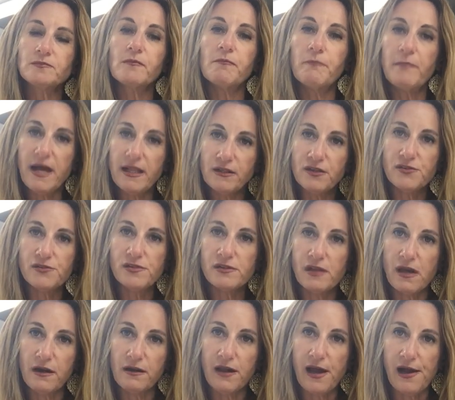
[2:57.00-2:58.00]
mellows
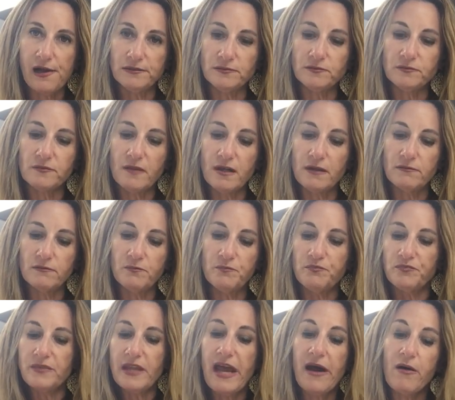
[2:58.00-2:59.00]
that out.
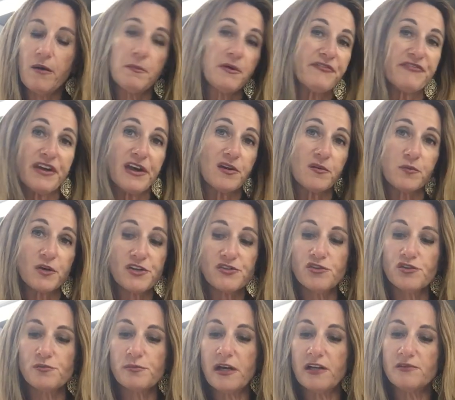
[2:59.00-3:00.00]
And now I'm a fan of
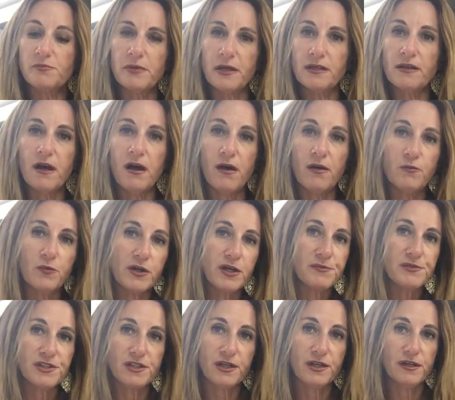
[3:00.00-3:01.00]
Brussels sprouts, but when
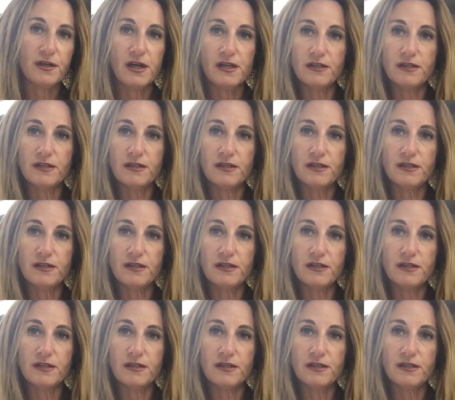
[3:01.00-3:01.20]
I was a kid,